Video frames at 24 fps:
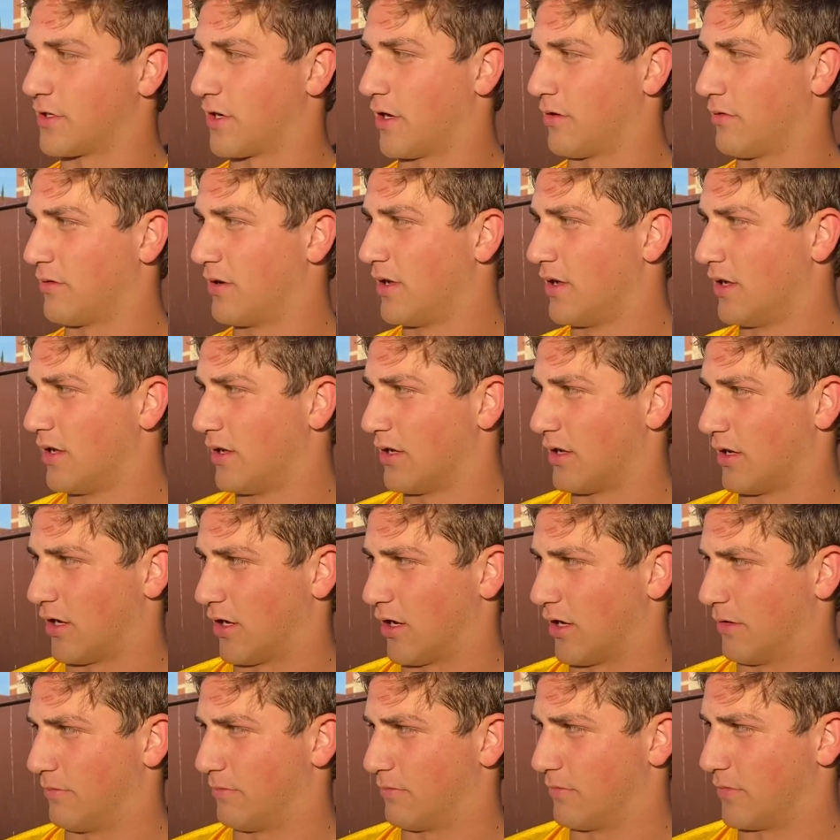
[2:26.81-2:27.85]
So,
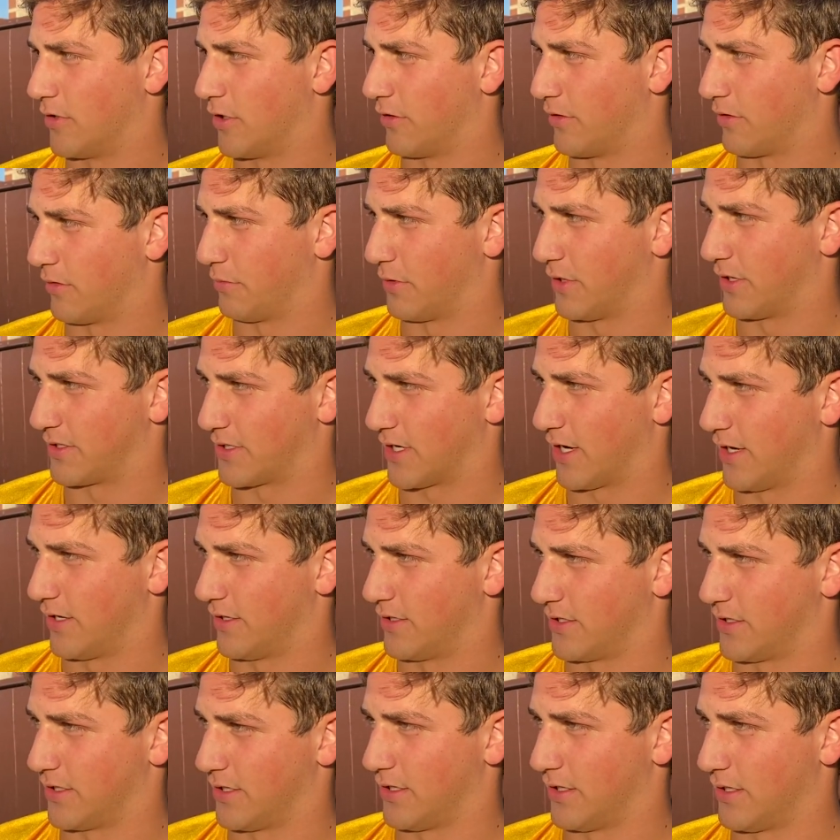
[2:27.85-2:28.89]
you know, it'll be
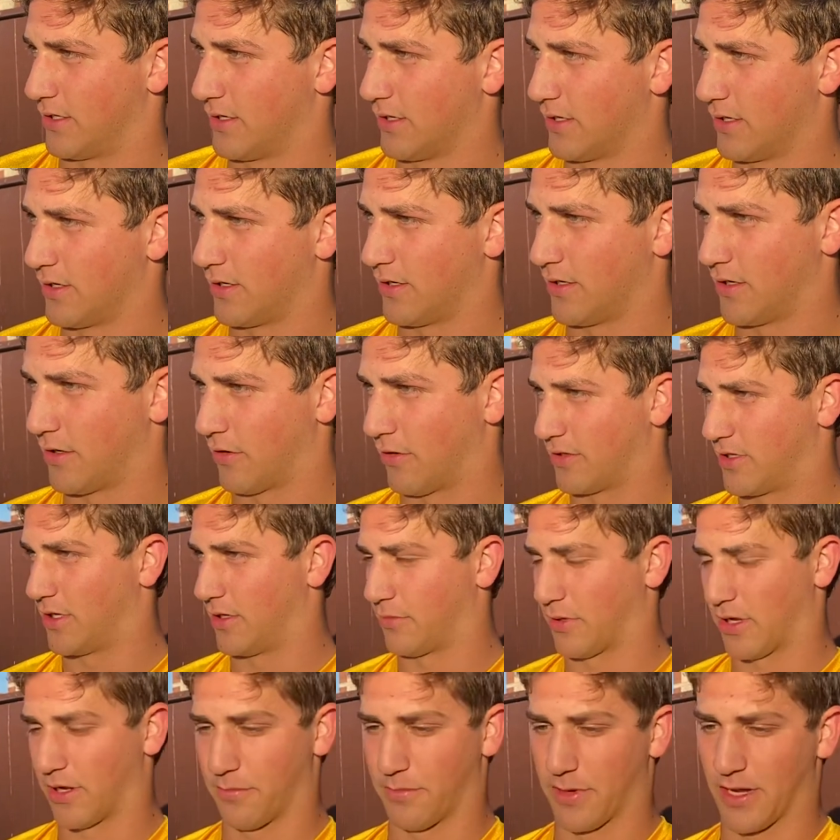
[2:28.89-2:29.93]
exciting to see, you know, our
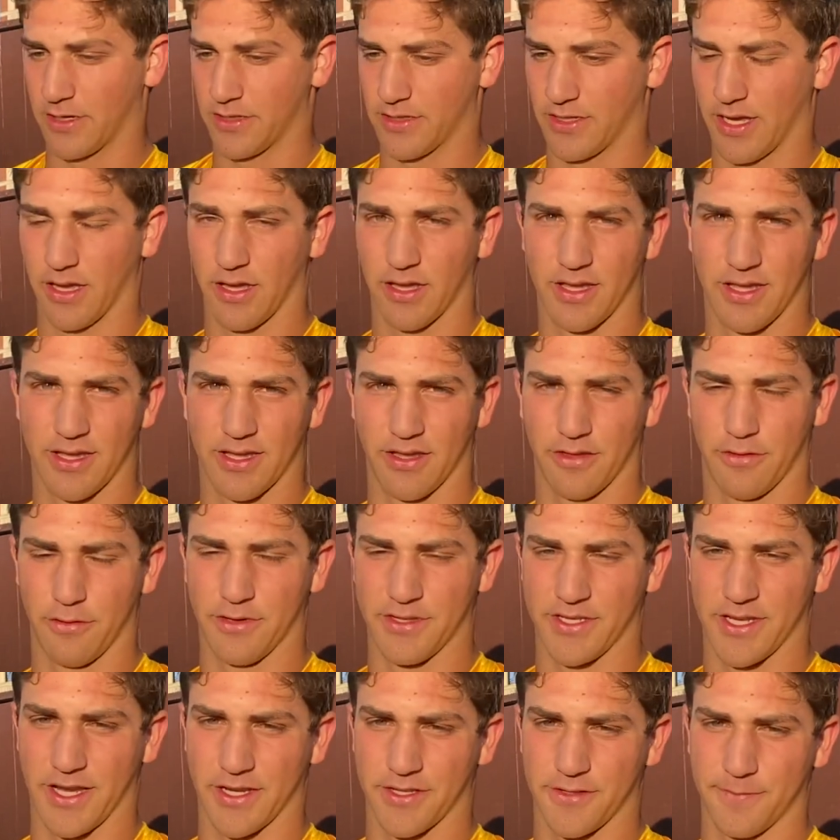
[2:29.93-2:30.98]
team kind of match that
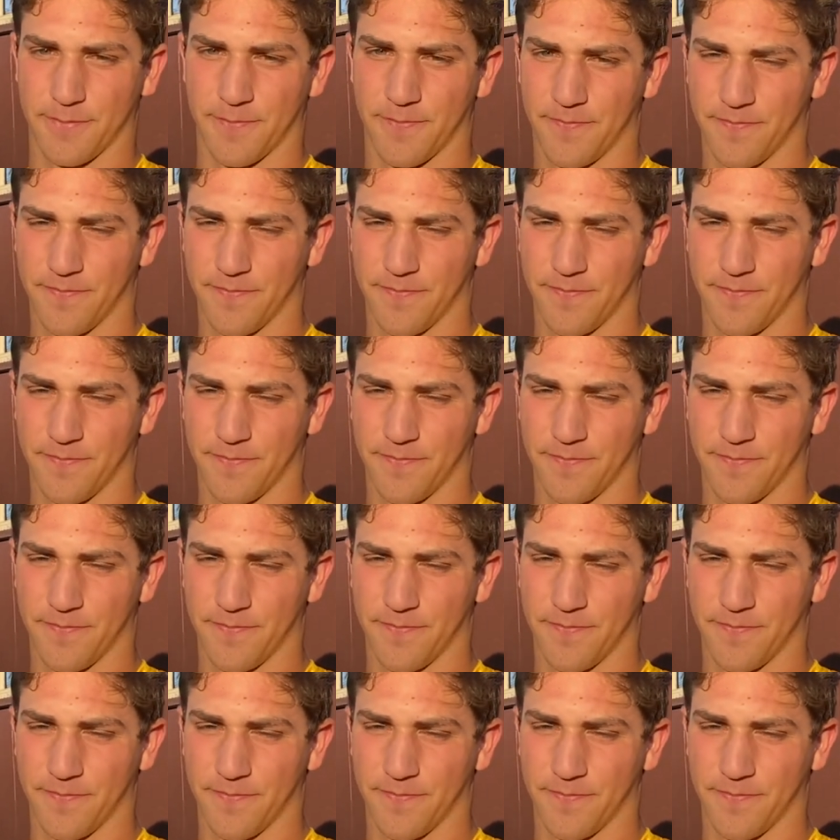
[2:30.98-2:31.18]
enthusiasm.